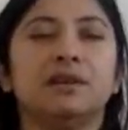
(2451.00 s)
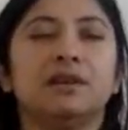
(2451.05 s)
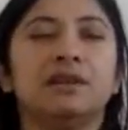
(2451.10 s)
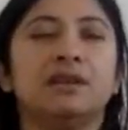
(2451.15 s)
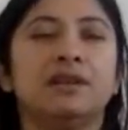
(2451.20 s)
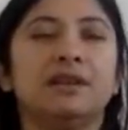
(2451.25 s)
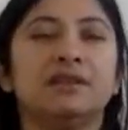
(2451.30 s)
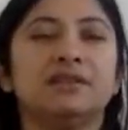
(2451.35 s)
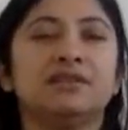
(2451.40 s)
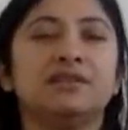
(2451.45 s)

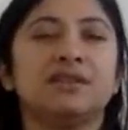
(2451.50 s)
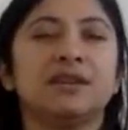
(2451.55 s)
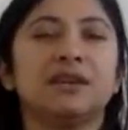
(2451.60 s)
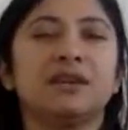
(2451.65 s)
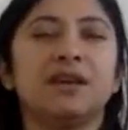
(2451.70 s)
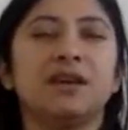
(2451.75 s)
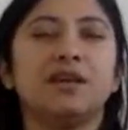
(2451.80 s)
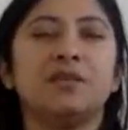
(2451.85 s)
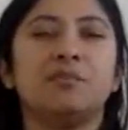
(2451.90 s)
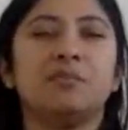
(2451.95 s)
Let's check
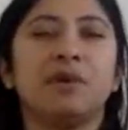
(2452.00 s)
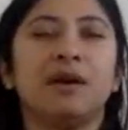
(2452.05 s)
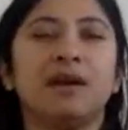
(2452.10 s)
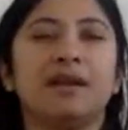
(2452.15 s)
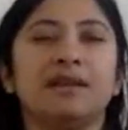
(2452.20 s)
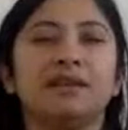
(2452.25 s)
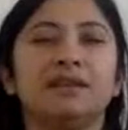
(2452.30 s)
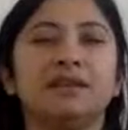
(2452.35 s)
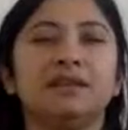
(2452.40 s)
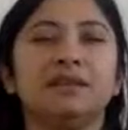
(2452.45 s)
our
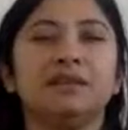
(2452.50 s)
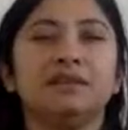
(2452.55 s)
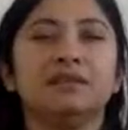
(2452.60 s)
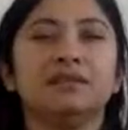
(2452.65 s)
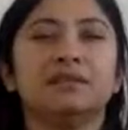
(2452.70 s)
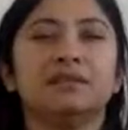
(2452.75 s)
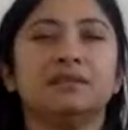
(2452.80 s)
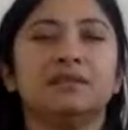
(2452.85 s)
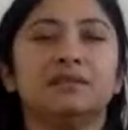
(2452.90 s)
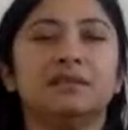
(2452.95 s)
body.
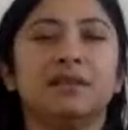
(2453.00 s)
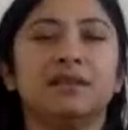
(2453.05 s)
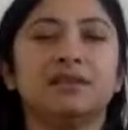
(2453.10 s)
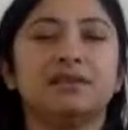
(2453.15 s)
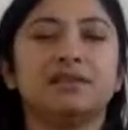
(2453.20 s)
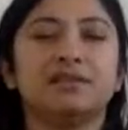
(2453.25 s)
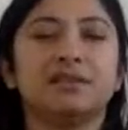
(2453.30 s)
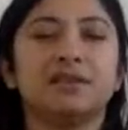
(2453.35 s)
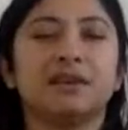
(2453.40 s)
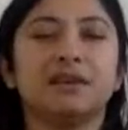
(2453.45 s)

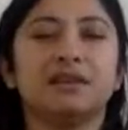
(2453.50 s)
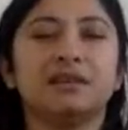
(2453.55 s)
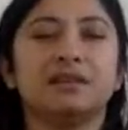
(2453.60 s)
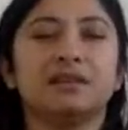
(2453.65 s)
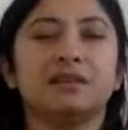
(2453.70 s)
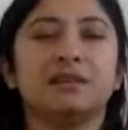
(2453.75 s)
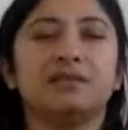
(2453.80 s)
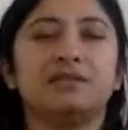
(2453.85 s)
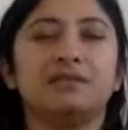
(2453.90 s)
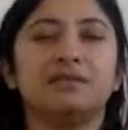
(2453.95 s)
Let's check
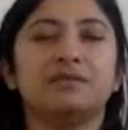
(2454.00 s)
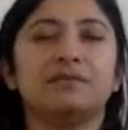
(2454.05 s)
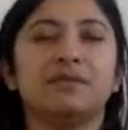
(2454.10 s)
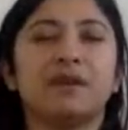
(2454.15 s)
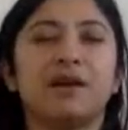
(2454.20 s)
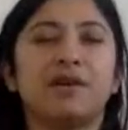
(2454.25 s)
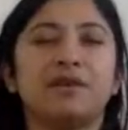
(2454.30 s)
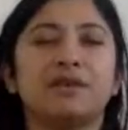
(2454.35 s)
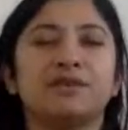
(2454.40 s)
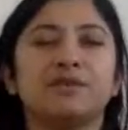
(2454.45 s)
if
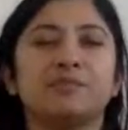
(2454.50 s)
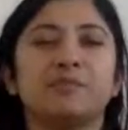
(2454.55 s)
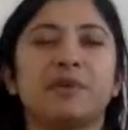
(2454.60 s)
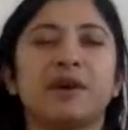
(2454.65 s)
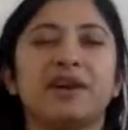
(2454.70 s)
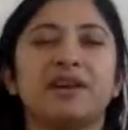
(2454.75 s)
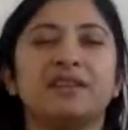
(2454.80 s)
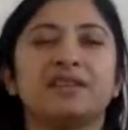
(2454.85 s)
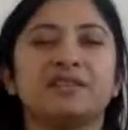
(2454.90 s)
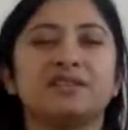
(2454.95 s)
our
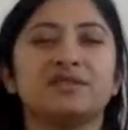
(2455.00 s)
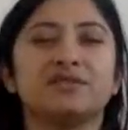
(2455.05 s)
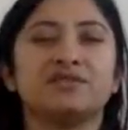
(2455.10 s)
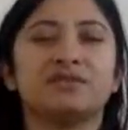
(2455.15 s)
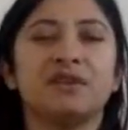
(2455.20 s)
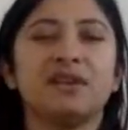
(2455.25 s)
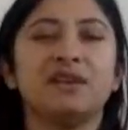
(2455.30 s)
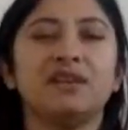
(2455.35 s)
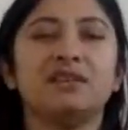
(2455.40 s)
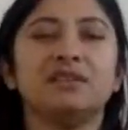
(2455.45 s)
spine is
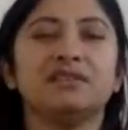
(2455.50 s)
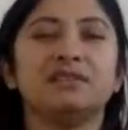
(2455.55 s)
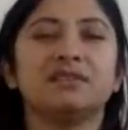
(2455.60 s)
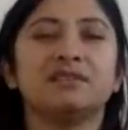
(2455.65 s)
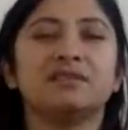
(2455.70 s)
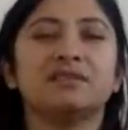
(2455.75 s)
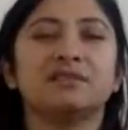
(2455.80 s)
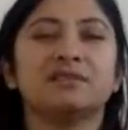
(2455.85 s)
straight.